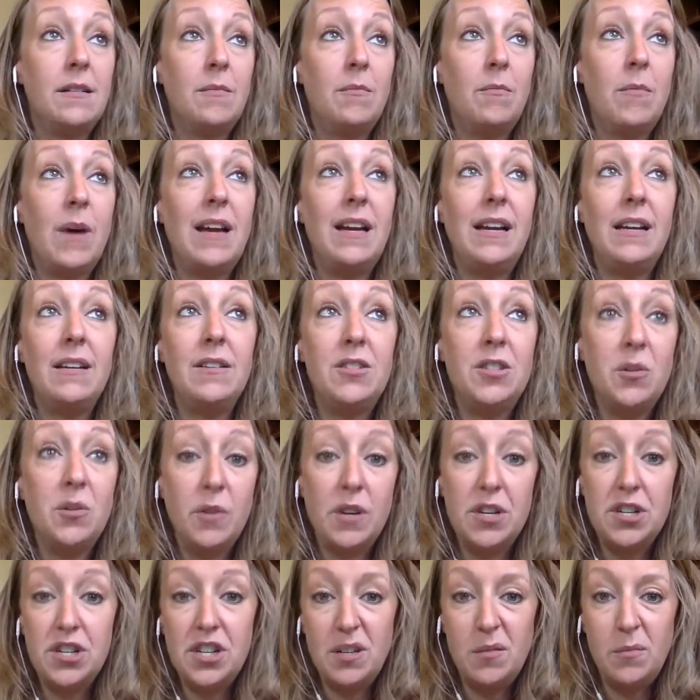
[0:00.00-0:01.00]
my
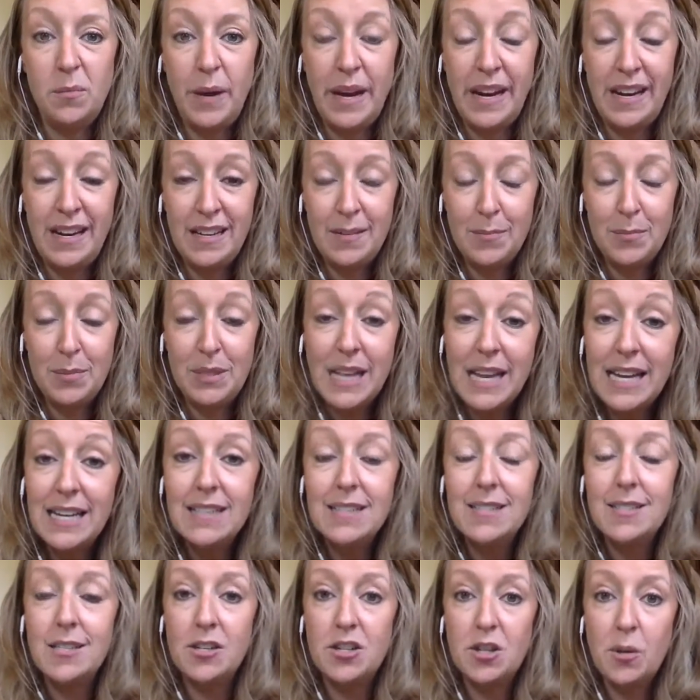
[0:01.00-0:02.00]
intuition
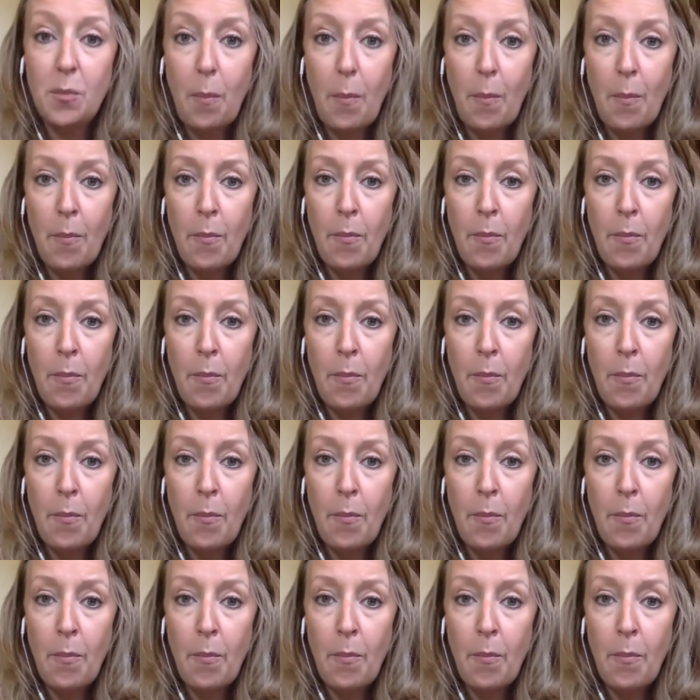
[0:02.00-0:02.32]
plays such a